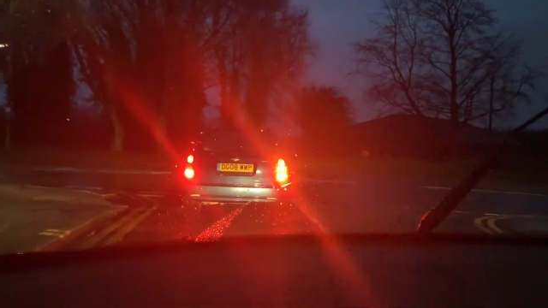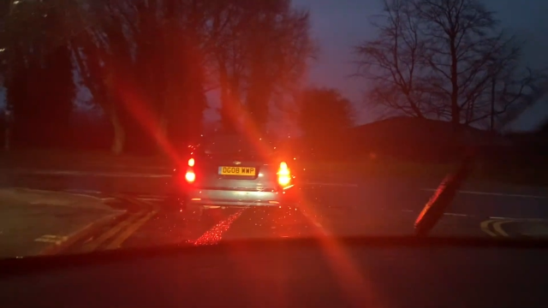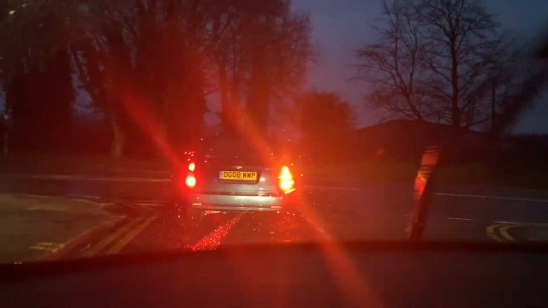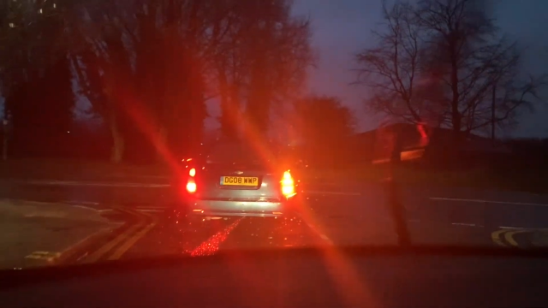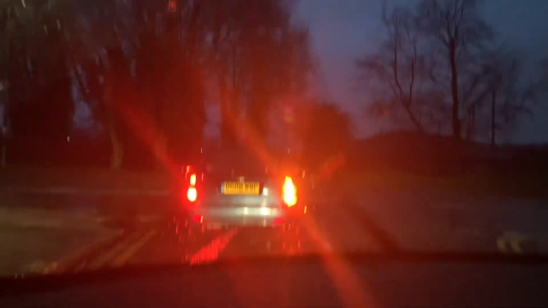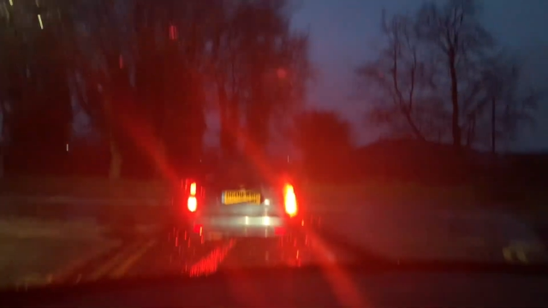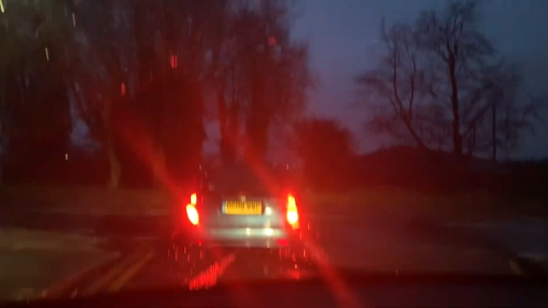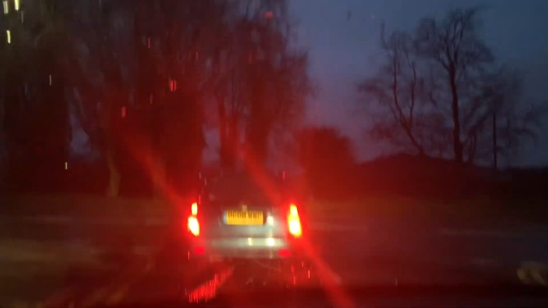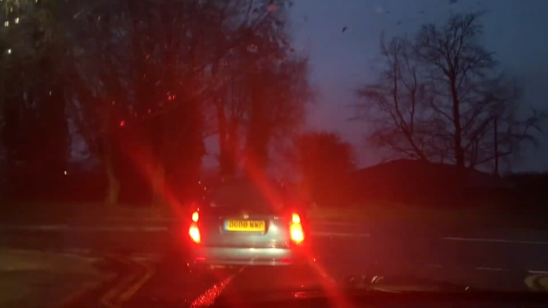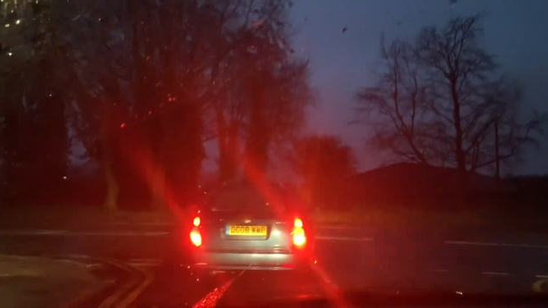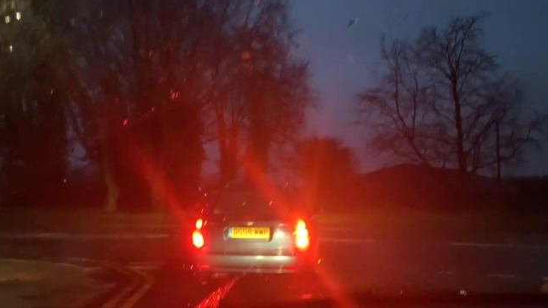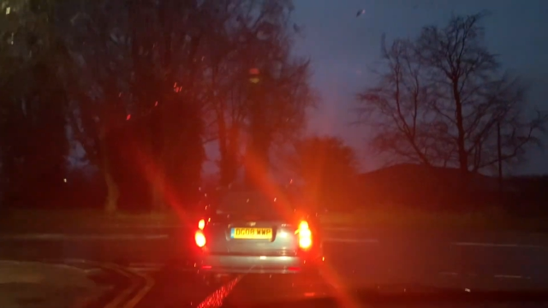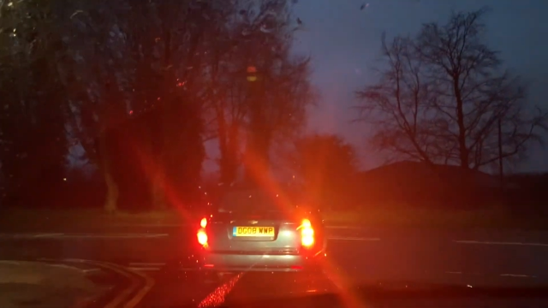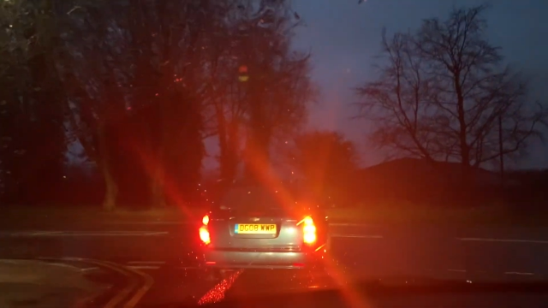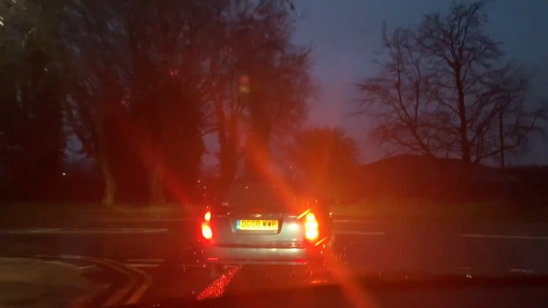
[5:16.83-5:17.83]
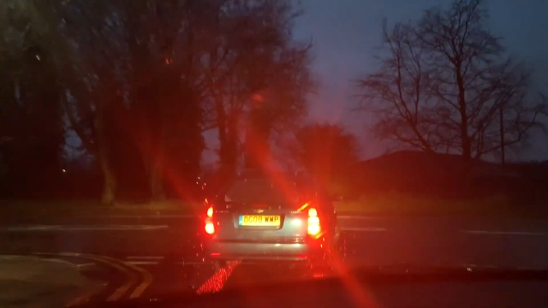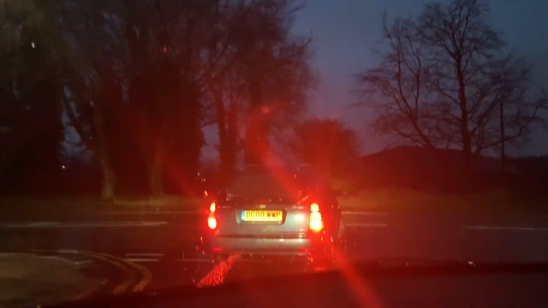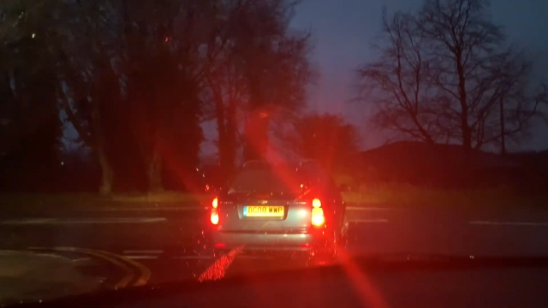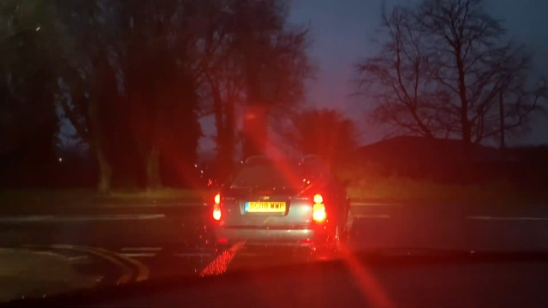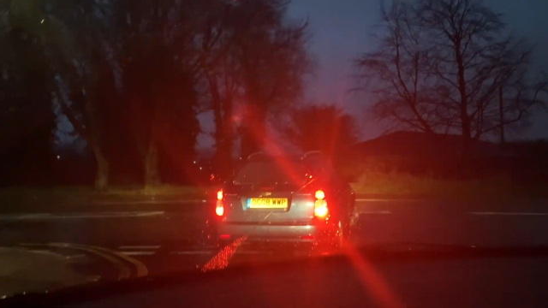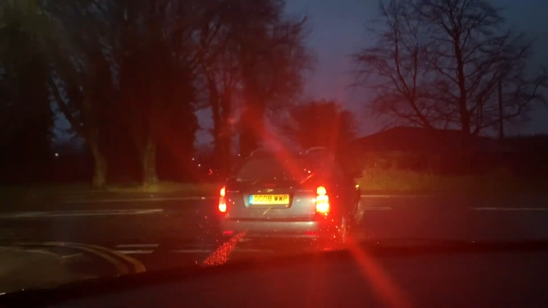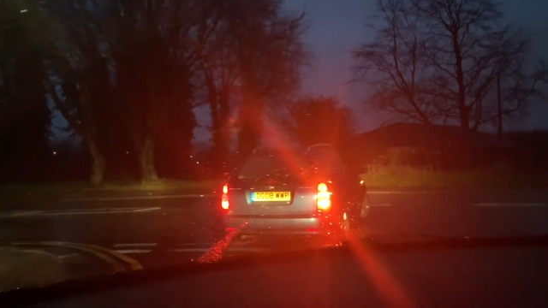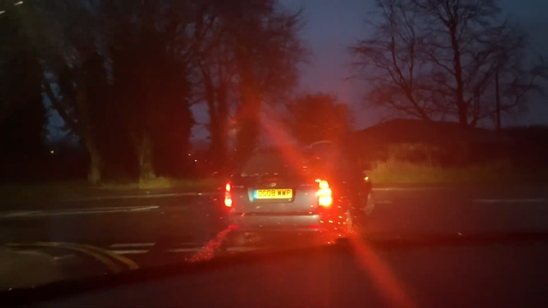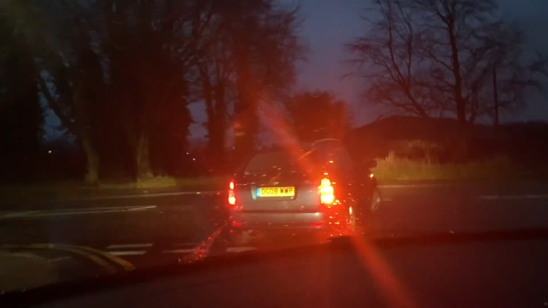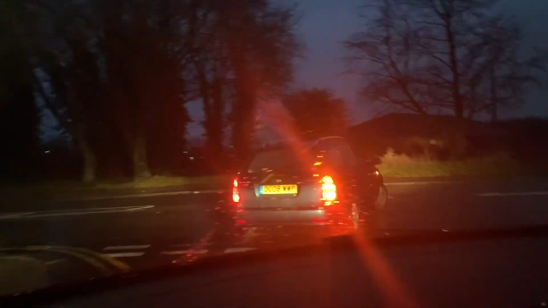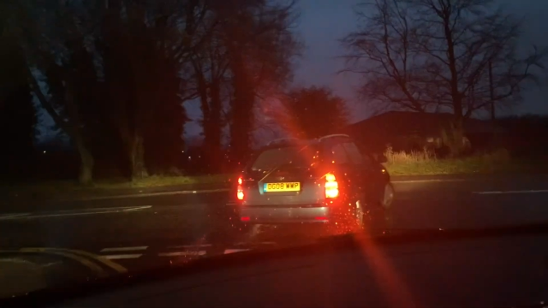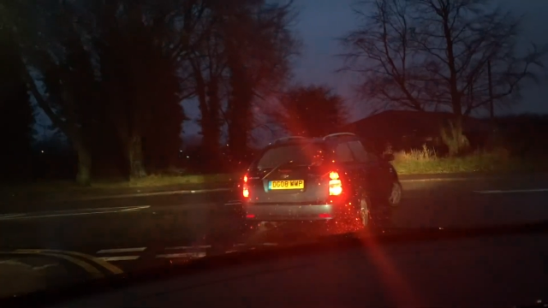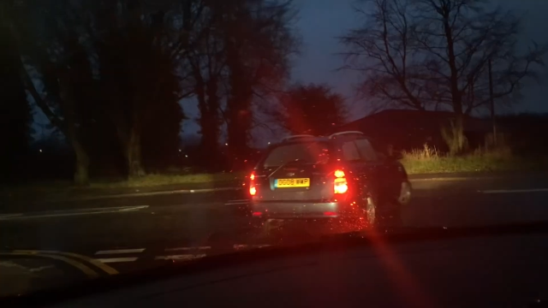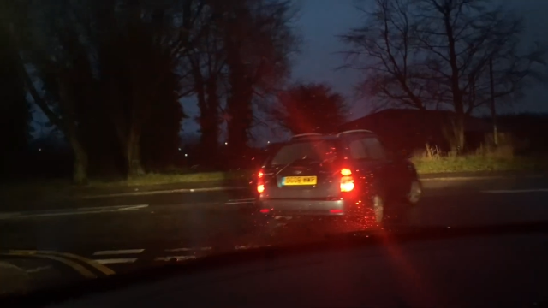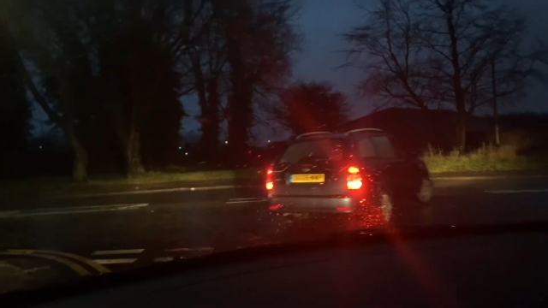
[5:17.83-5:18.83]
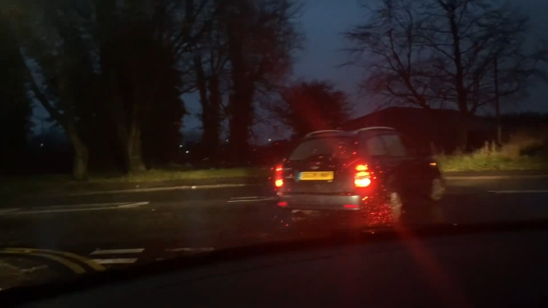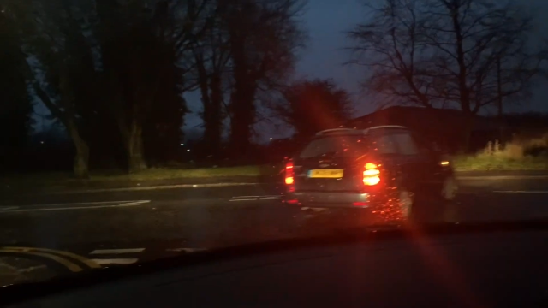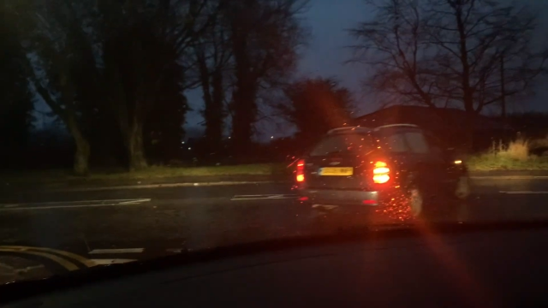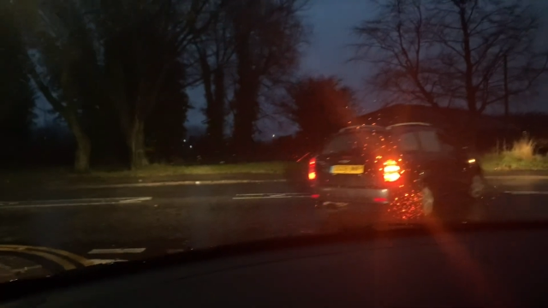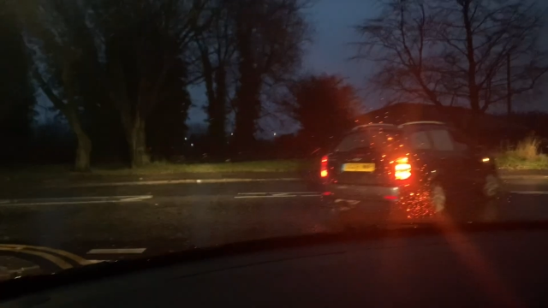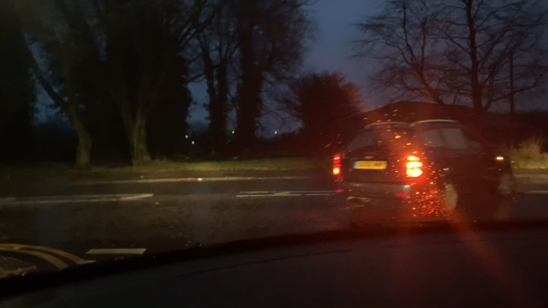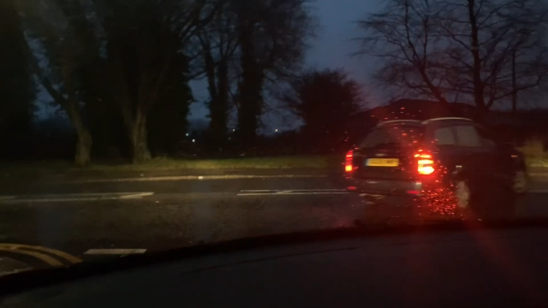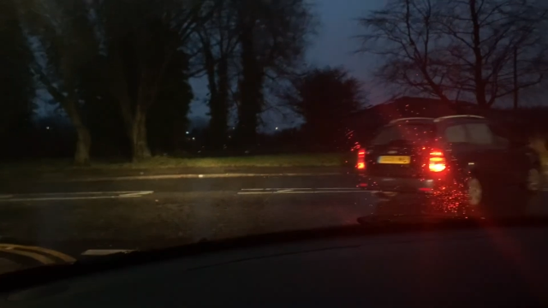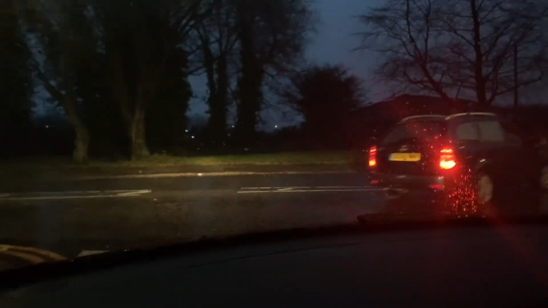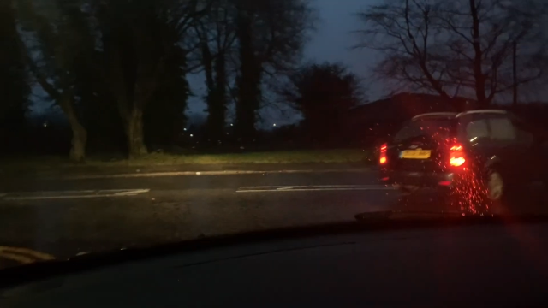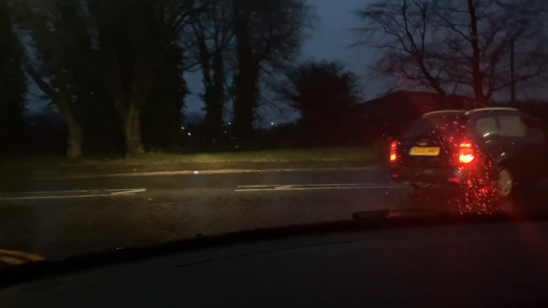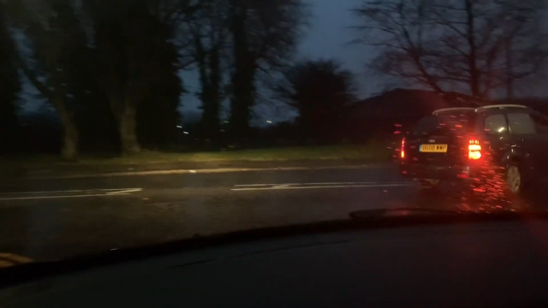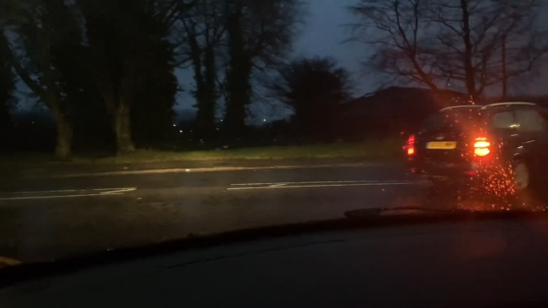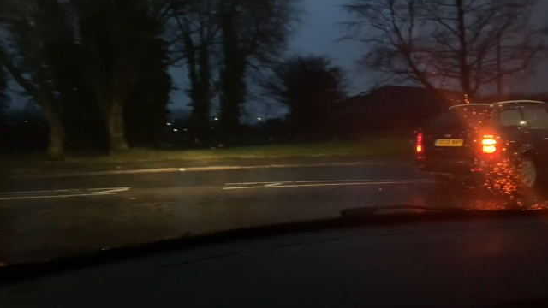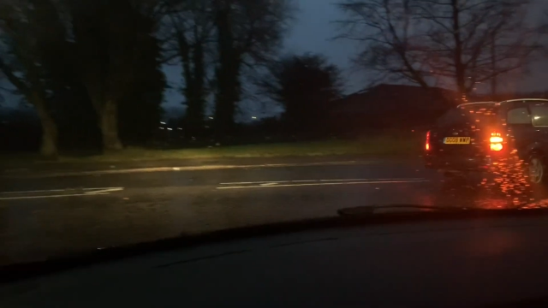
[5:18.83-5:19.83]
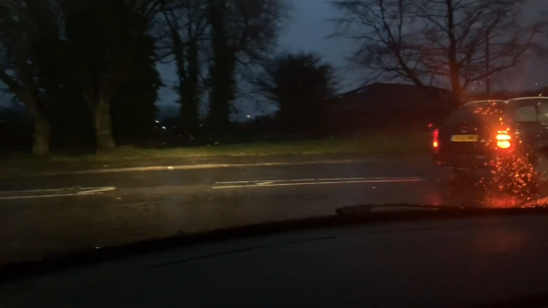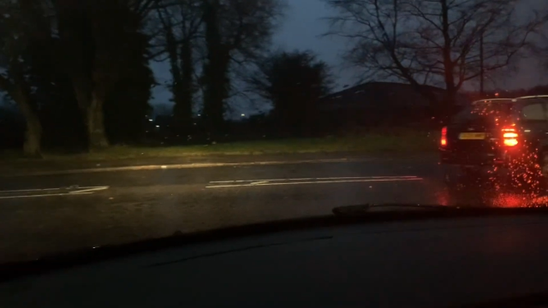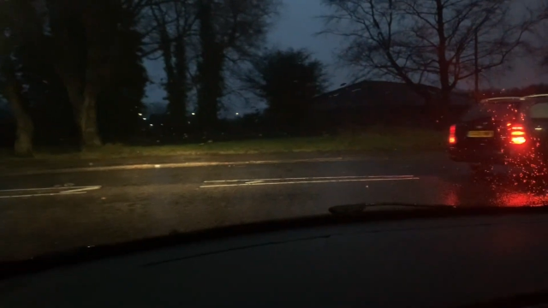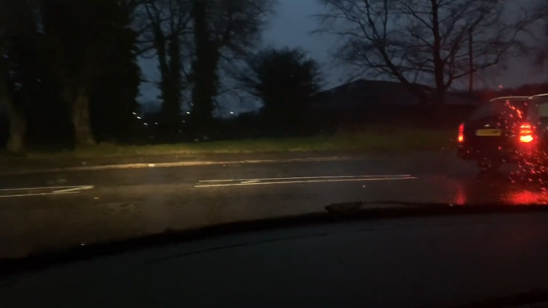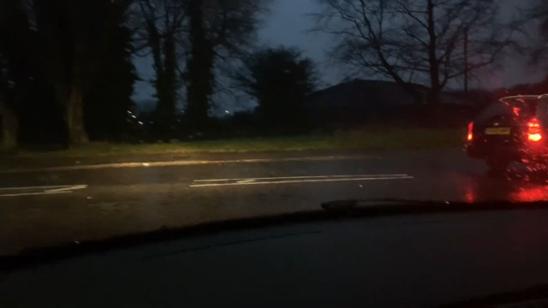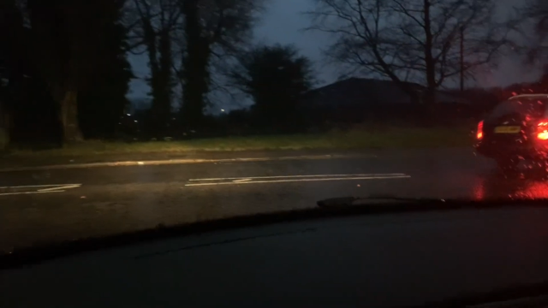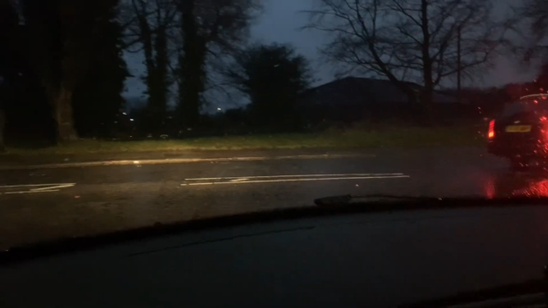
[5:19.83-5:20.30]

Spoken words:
Nobody's mouth can be seen.